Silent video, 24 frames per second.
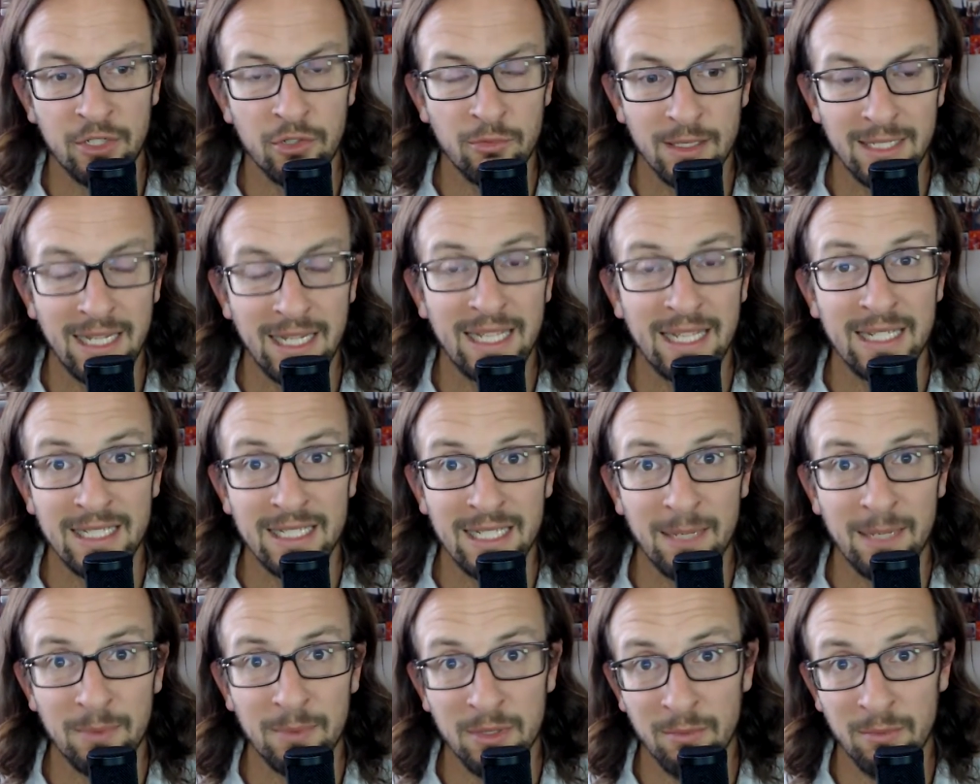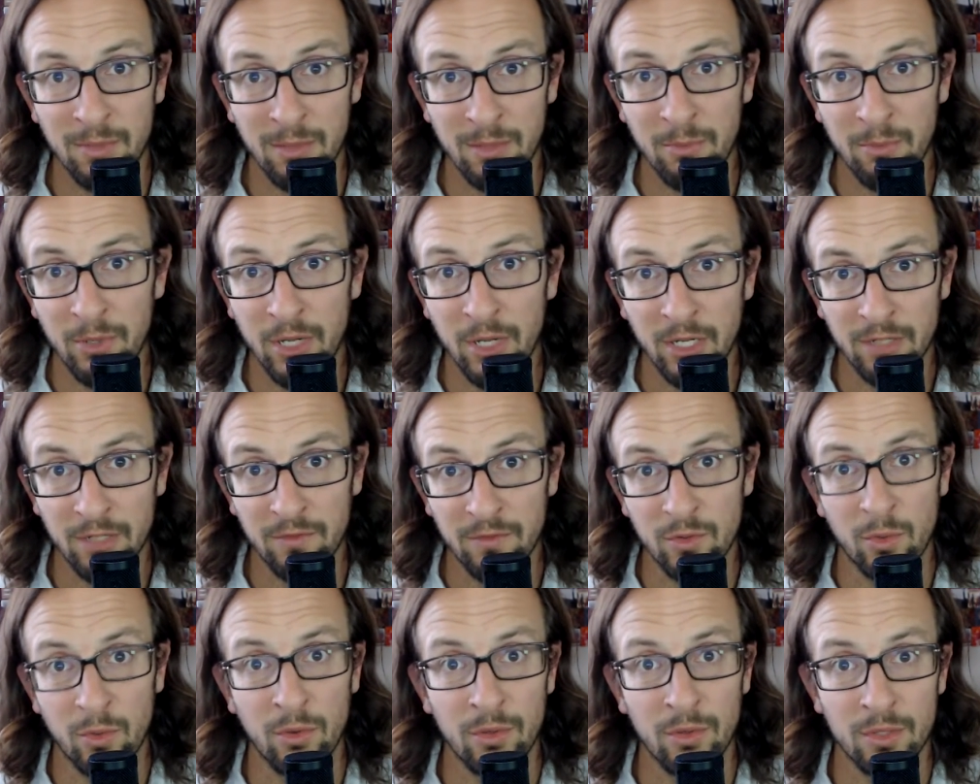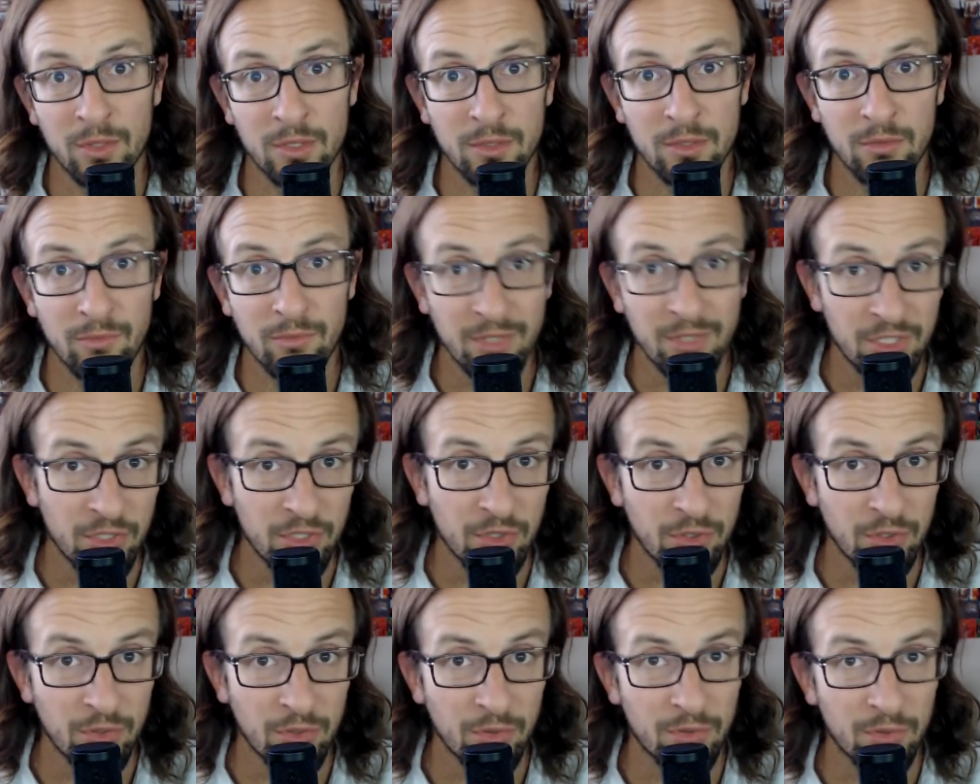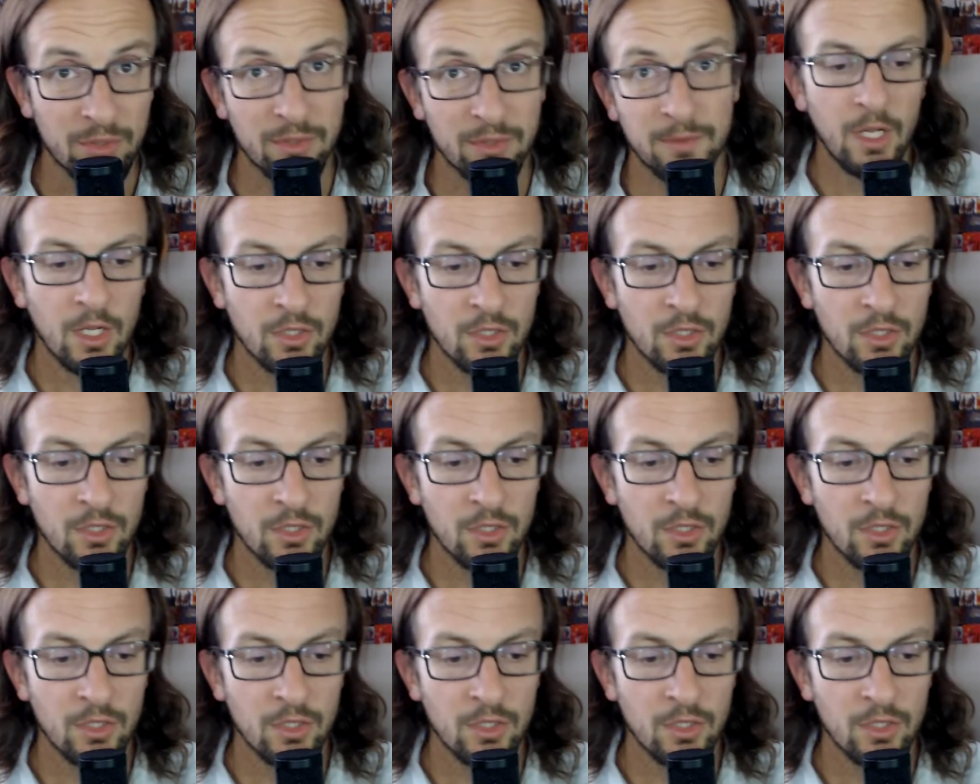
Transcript: you taking steps and being productive towards reaching your goals.